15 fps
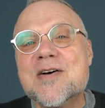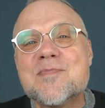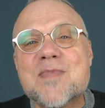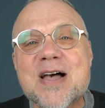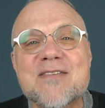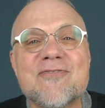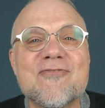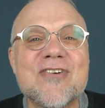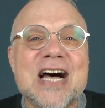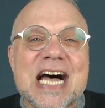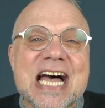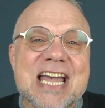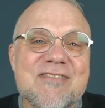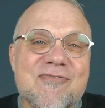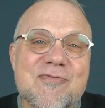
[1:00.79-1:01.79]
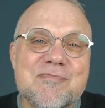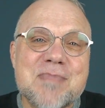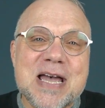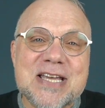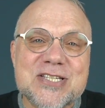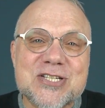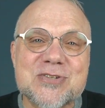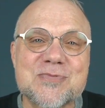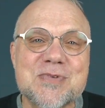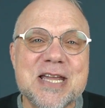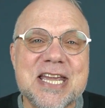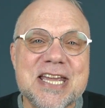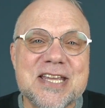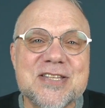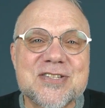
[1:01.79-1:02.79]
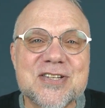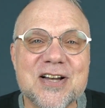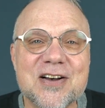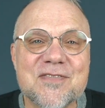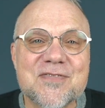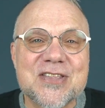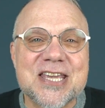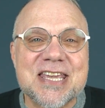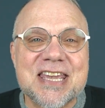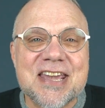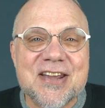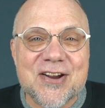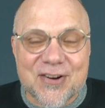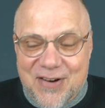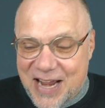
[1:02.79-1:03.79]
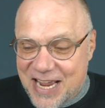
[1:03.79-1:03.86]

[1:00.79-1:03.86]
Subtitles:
my 5 best reads of the year.